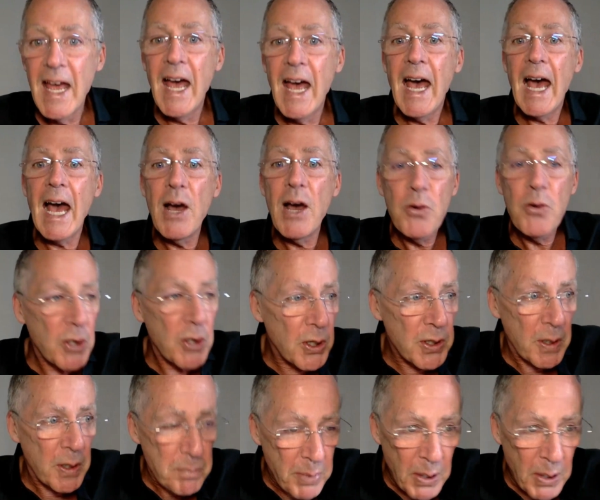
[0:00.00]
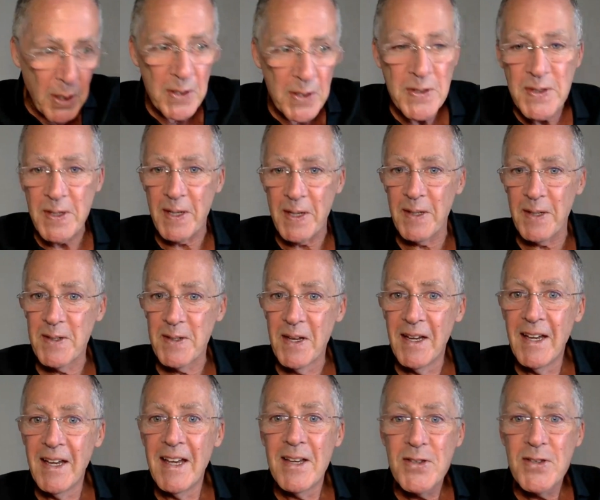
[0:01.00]
How can a person
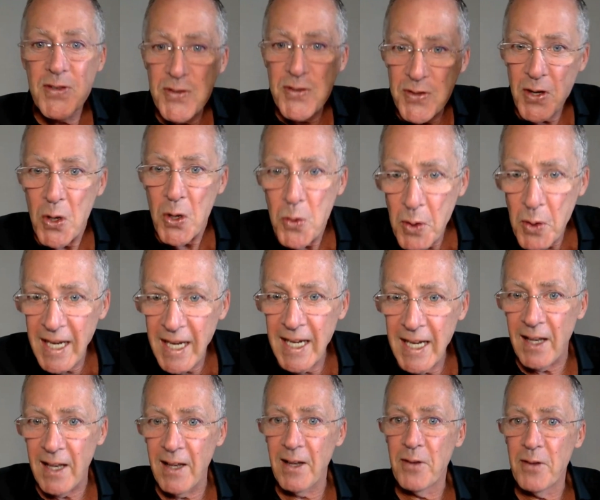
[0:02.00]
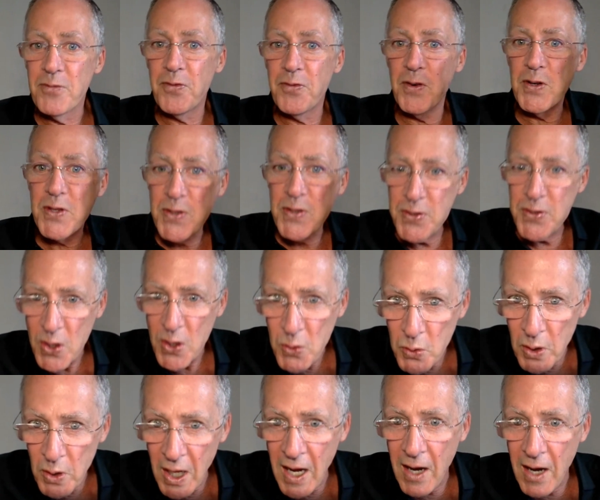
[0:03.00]
so ill for so
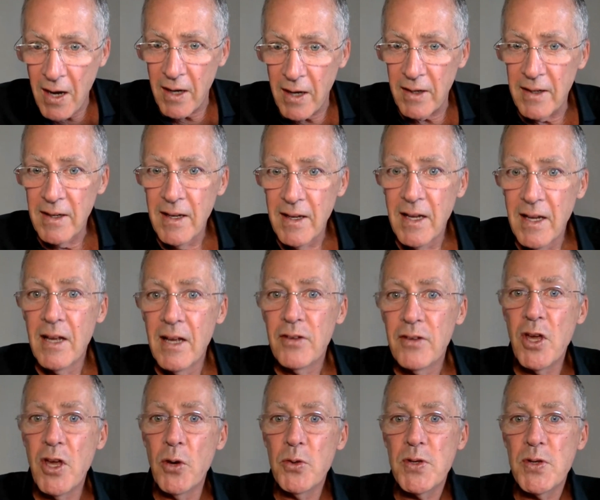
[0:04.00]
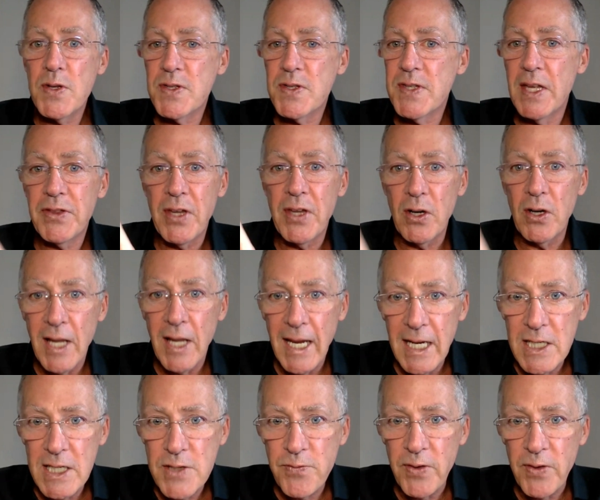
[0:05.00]
long notice that their
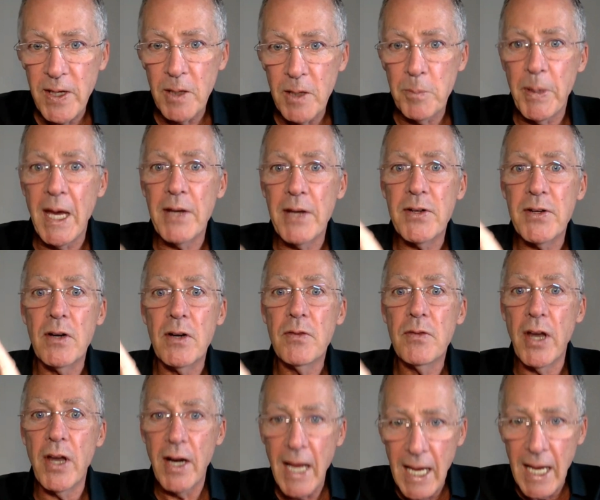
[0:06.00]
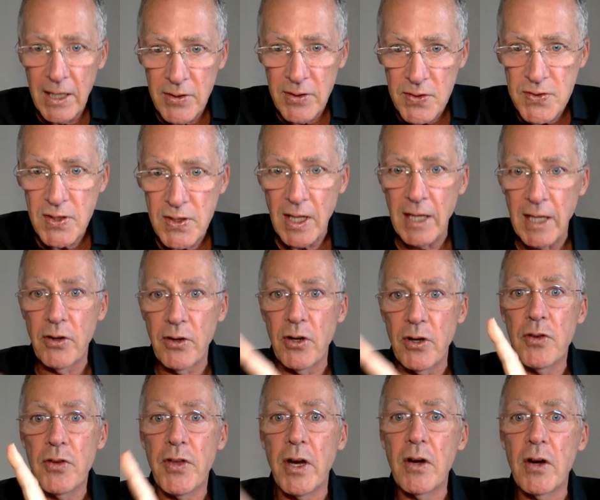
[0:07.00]
legs feel better, their head is
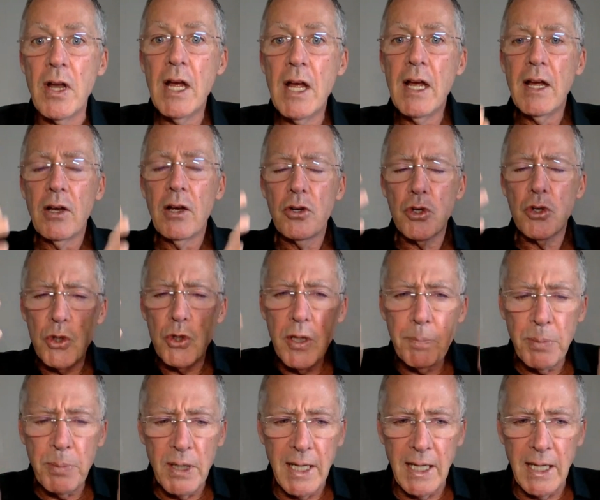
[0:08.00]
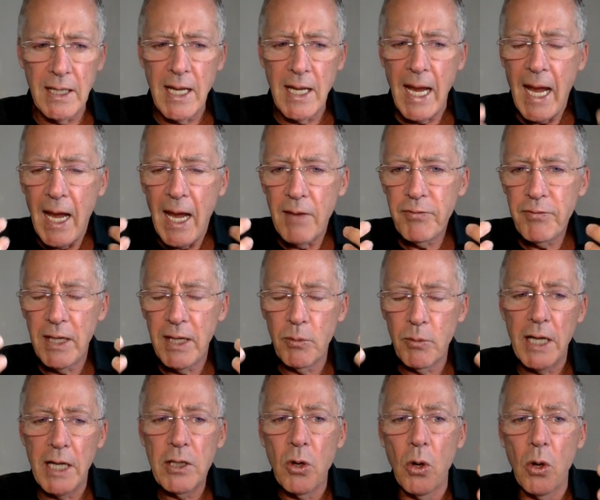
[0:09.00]
clearer, they're crippling heavy,
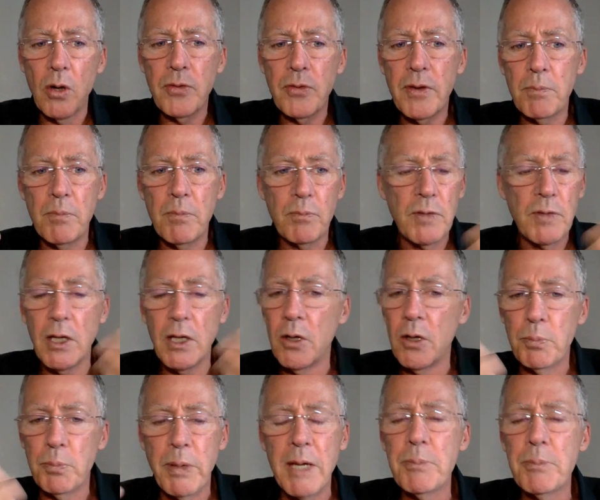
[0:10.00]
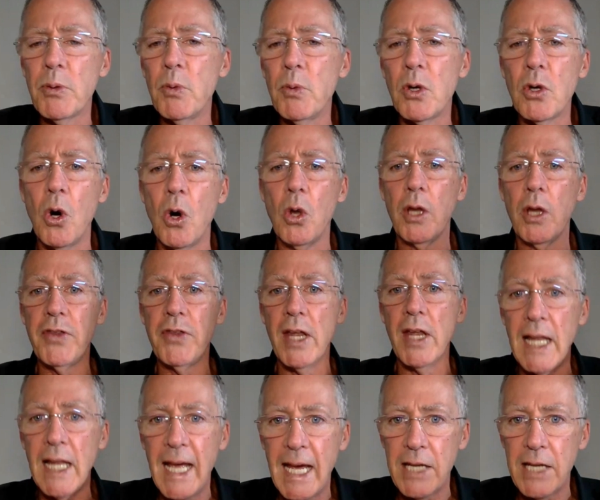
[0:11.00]
I call it, people will call it the
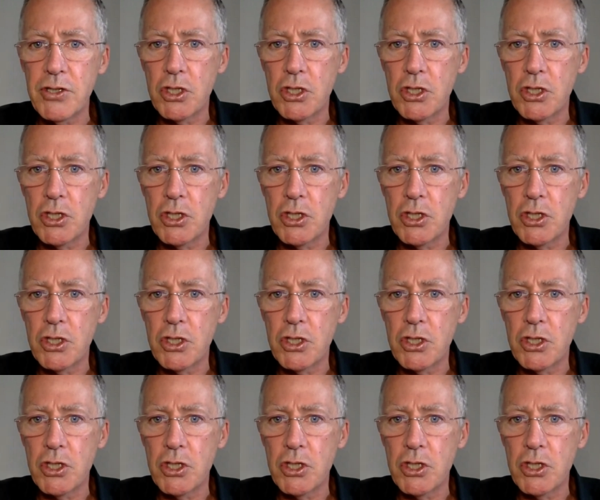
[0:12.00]
lead